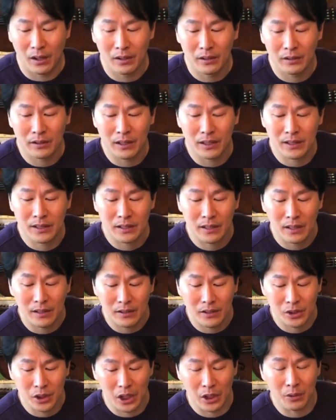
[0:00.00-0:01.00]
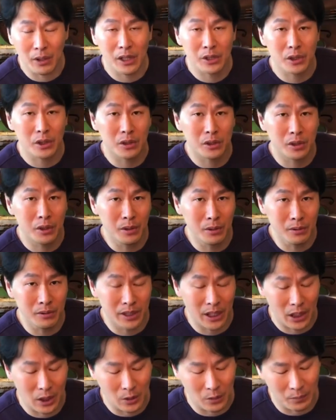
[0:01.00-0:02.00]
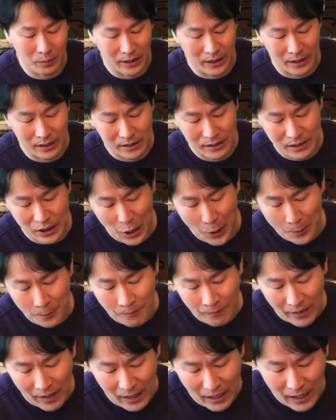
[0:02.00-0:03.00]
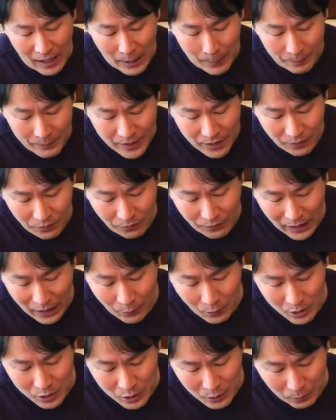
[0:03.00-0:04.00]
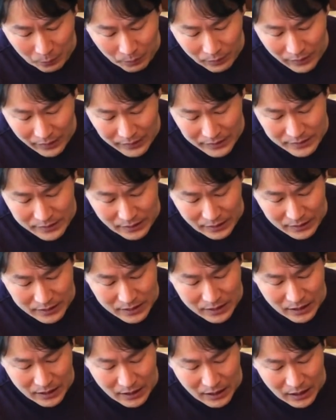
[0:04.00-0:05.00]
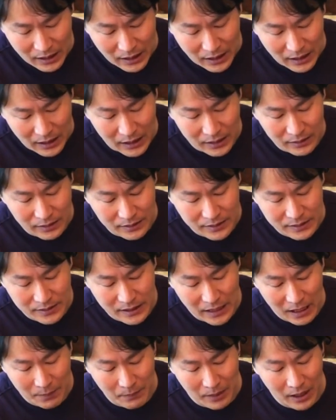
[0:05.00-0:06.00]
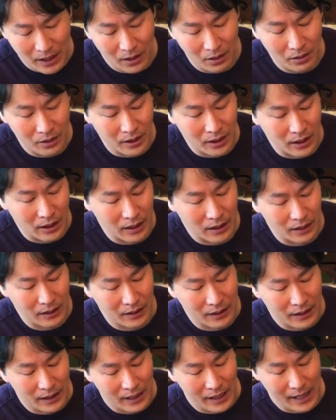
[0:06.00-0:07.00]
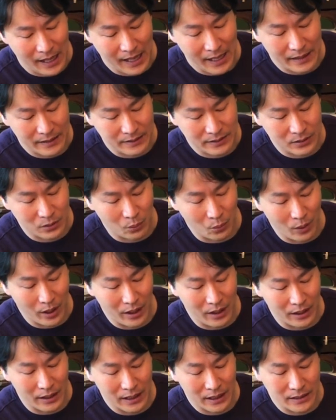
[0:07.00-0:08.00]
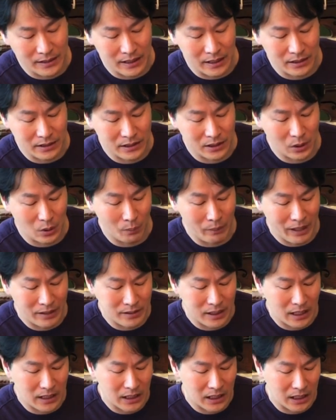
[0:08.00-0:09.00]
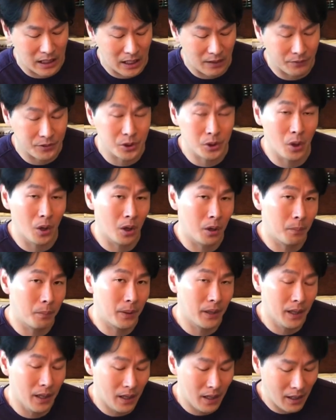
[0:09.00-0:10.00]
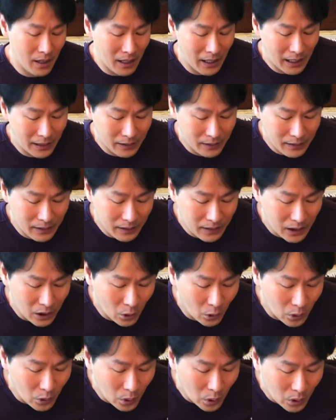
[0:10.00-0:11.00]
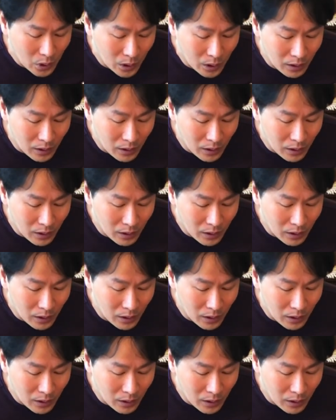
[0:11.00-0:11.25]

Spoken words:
this Generation 2 tailpiece, if I were to place it in the same area as where it is and still maintaining an F sharp, I think it'll look